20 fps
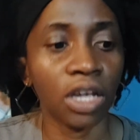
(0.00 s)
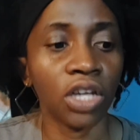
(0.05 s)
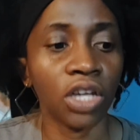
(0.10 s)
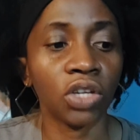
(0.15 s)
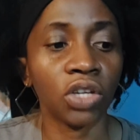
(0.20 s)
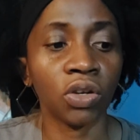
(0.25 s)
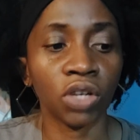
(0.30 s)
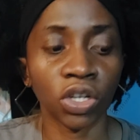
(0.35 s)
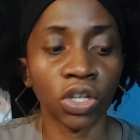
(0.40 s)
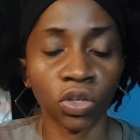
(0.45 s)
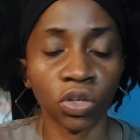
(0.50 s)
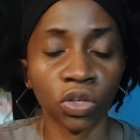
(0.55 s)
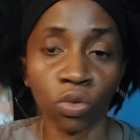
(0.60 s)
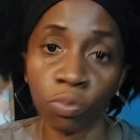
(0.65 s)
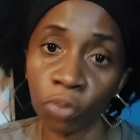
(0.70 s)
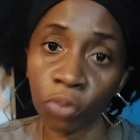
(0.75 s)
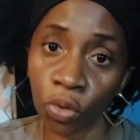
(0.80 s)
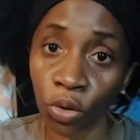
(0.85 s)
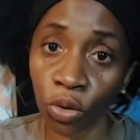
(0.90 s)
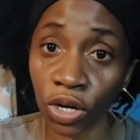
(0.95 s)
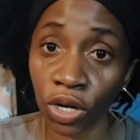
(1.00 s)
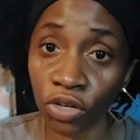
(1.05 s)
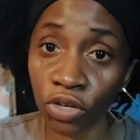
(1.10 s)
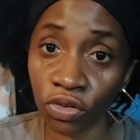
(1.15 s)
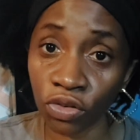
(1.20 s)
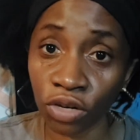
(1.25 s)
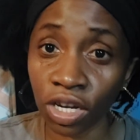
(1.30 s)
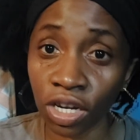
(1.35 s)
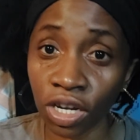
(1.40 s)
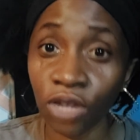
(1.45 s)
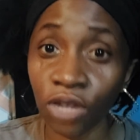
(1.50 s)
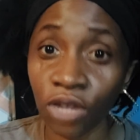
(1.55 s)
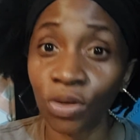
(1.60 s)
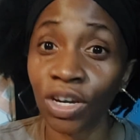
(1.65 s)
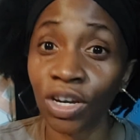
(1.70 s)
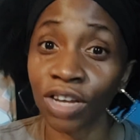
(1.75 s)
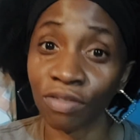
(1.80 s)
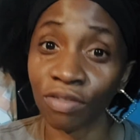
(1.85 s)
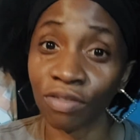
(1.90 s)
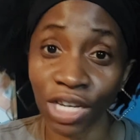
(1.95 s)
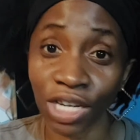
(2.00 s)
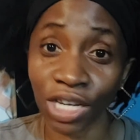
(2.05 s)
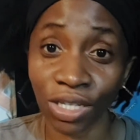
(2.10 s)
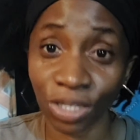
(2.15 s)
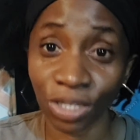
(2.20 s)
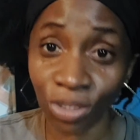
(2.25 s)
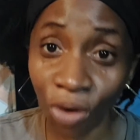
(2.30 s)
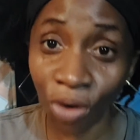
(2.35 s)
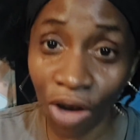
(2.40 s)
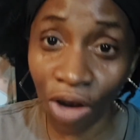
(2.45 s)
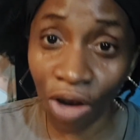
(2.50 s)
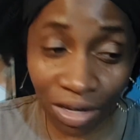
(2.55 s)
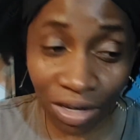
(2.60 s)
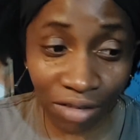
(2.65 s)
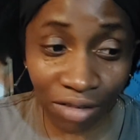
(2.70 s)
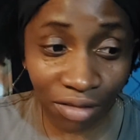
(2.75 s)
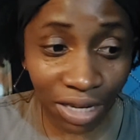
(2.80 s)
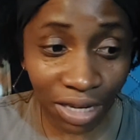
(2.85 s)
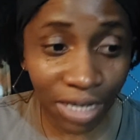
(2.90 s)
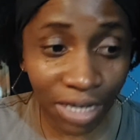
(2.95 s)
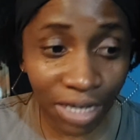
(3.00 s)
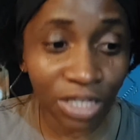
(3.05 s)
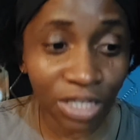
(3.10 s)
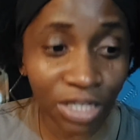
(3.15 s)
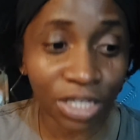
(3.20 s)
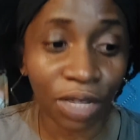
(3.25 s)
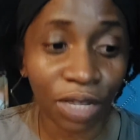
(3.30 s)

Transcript: You can do poetry. You can write song lyrics.